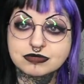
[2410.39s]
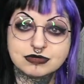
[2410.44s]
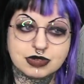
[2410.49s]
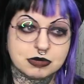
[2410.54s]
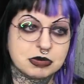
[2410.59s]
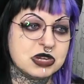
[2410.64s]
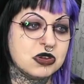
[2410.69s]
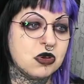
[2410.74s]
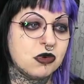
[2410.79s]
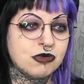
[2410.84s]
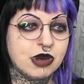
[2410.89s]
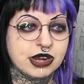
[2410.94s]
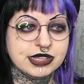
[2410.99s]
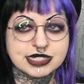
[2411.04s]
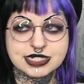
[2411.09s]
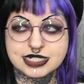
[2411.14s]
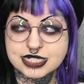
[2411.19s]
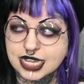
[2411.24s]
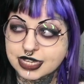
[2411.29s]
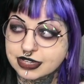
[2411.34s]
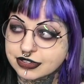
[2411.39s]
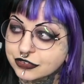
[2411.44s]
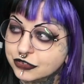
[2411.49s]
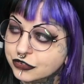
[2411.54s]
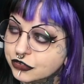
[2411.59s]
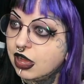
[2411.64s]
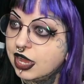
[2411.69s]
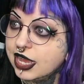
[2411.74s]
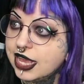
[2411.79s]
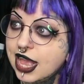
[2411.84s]
Let me not write this
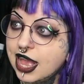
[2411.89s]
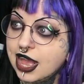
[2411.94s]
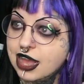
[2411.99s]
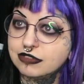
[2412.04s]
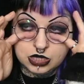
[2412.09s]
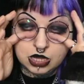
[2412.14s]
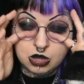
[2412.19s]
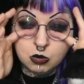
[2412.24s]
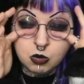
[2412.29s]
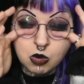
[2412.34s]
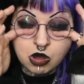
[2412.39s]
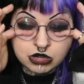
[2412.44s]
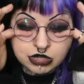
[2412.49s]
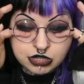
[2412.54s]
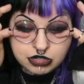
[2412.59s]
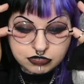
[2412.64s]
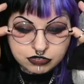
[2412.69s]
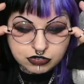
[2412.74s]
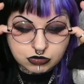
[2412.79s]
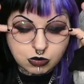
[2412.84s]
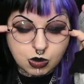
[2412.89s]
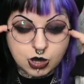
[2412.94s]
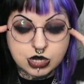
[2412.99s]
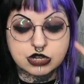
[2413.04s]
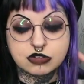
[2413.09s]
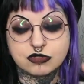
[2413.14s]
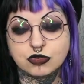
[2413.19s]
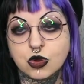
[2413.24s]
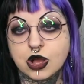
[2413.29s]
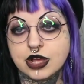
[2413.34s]
second. I have a wonderful,
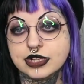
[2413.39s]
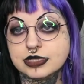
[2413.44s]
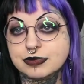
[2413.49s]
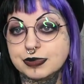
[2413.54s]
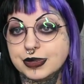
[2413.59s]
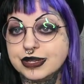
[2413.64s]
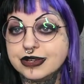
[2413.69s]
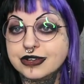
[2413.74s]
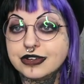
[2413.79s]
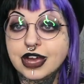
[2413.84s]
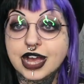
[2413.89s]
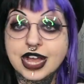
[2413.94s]
wonderful husband.